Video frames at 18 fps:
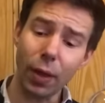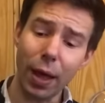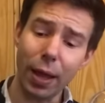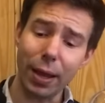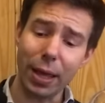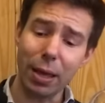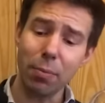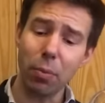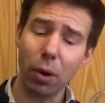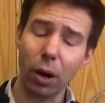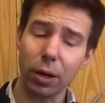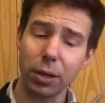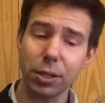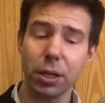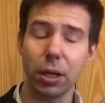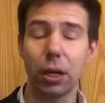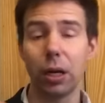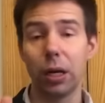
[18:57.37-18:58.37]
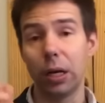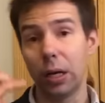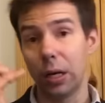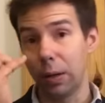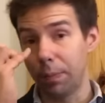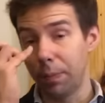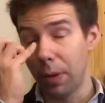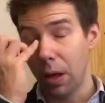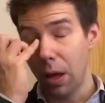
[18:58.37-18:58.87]
at Emart.
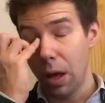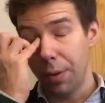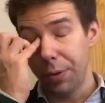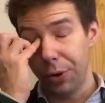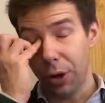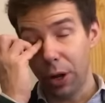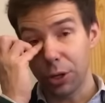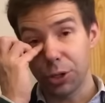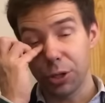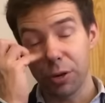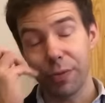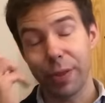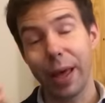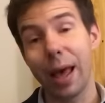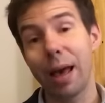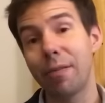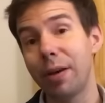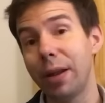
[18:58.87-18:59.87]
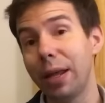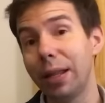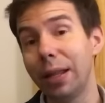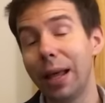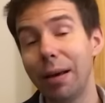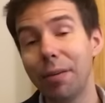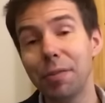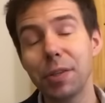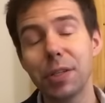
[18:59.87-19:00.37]
Not sure if they have any
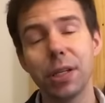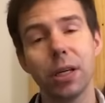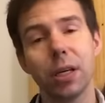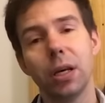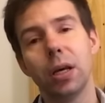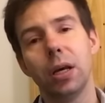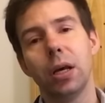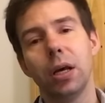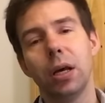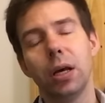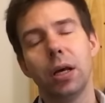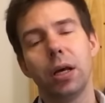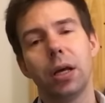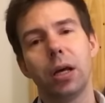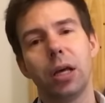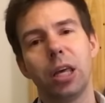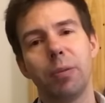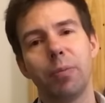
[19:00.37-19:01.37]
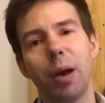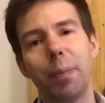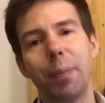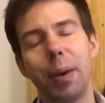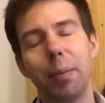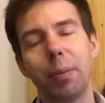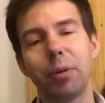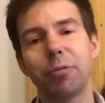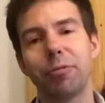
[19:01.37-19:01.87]
left. You might
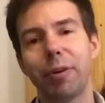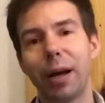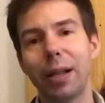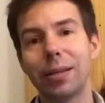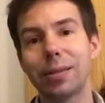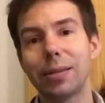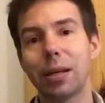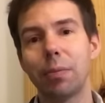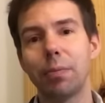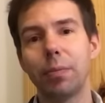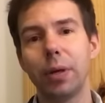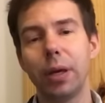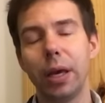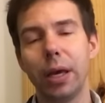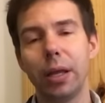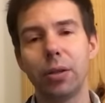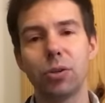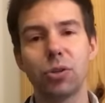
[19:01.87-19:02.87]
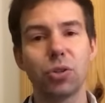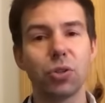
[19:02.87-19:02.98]
be able to find some in